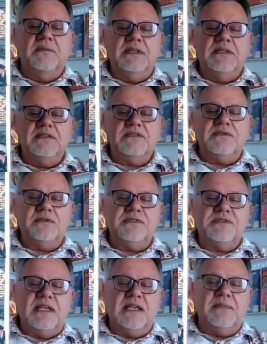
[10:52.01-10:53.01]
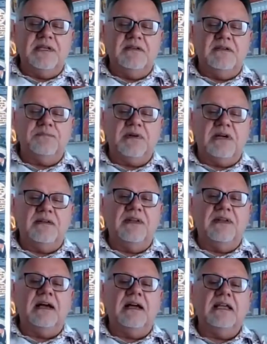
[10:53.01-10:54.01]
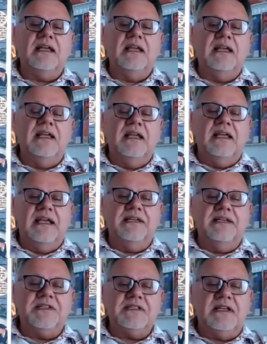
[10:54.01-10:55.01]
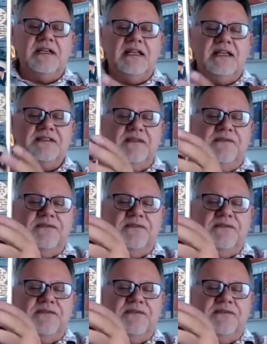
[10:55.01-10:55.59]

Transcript: This is called Sam Hill Private Eye, and it just kind of has the